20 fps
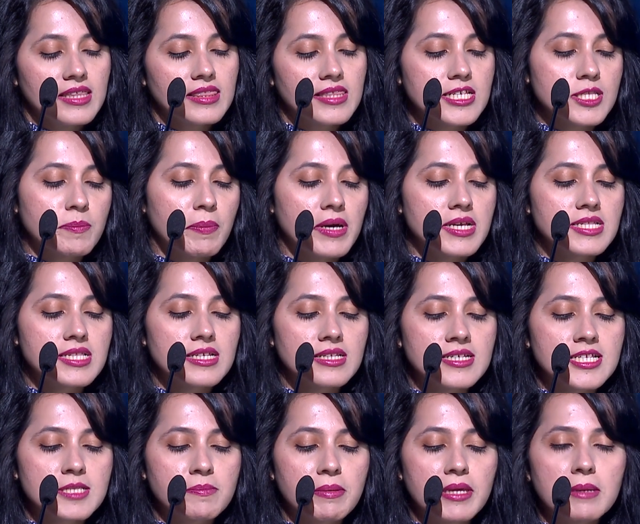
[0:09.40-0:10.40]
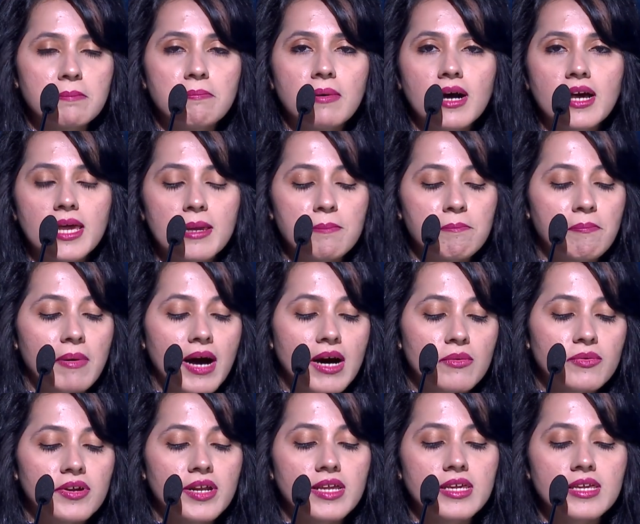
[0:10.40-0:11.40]
This person has been
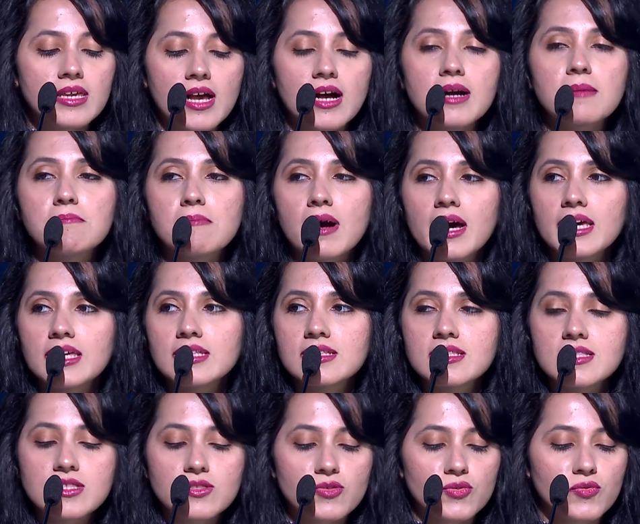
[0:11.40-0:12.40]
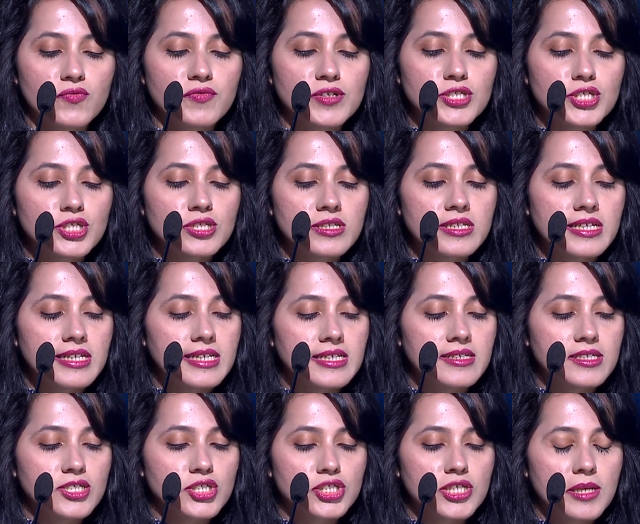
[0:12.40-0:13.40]
empowering young minds through visionary
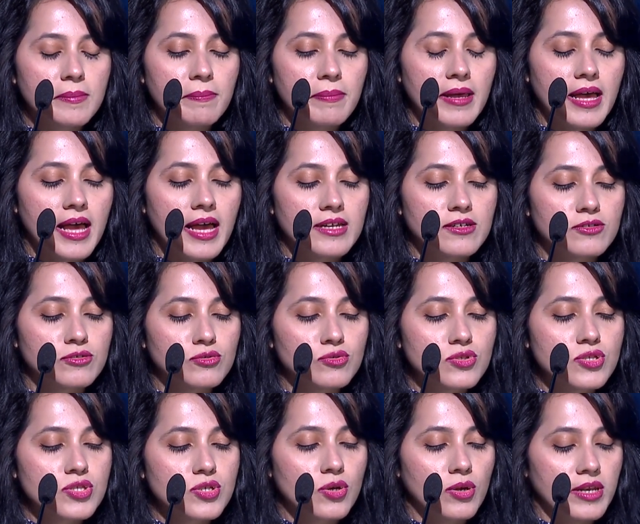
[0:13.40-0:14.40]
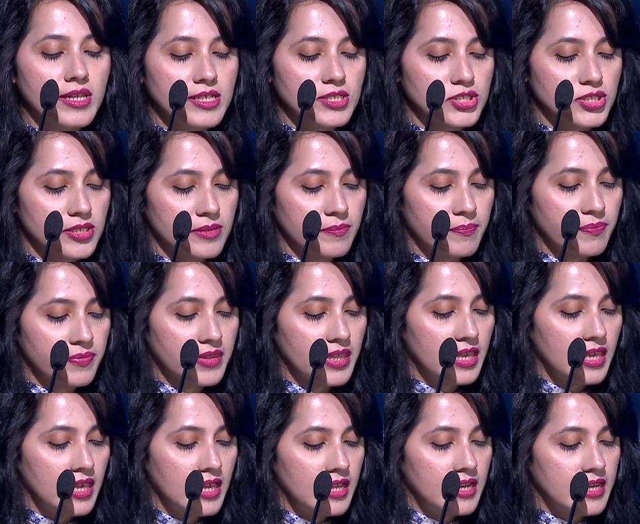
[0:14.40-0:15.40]
leadership at Roots Collegium.
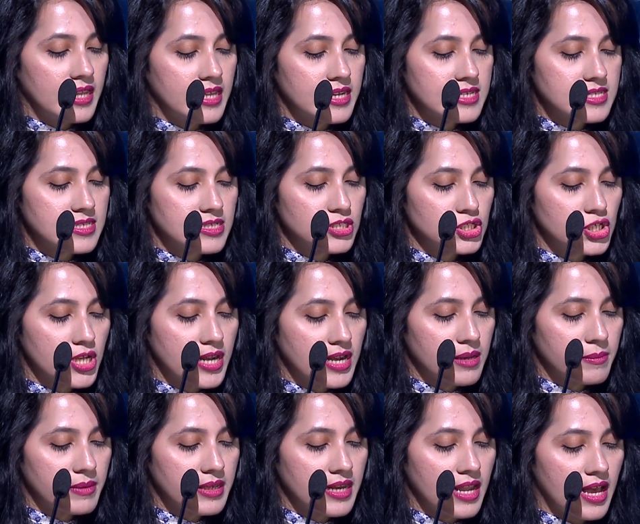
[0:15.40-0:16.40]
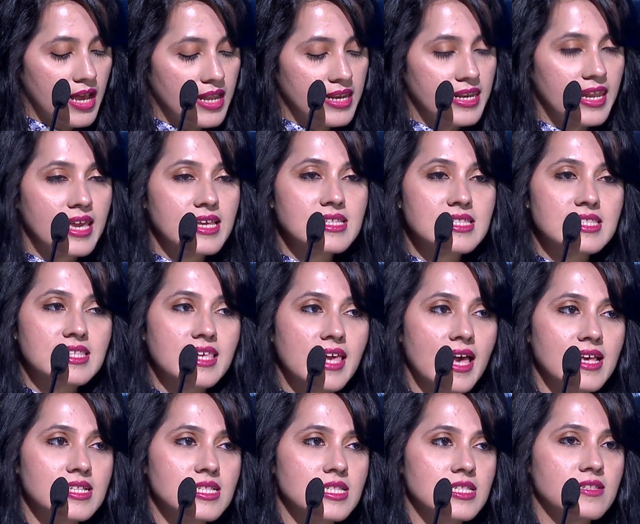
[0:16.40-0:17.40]
Ladies and gentlemen, our next
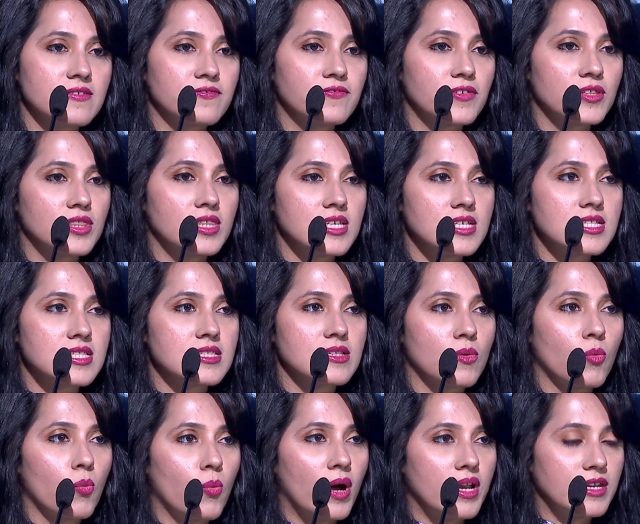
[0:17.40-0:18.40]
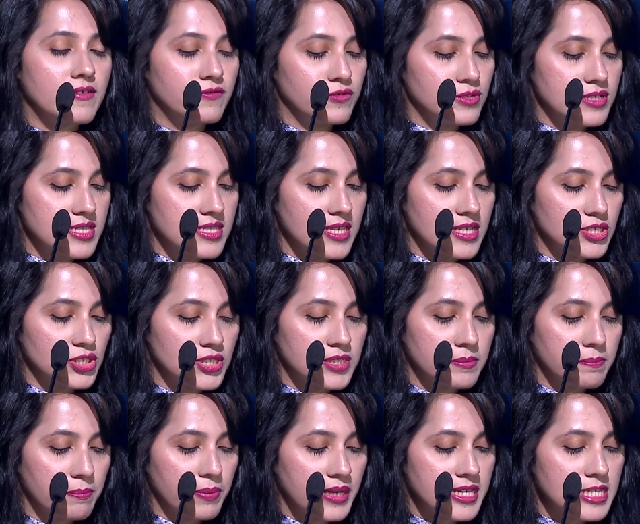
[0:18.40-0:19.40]
guest for this wonderful session,
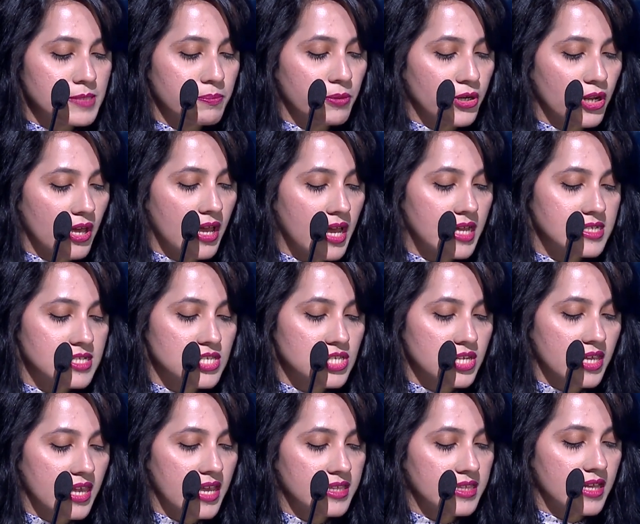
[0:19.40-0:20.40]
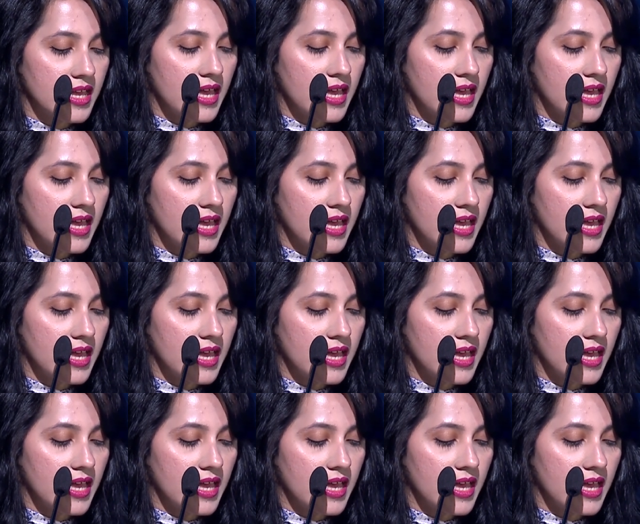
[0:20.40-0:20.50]
please put your hands together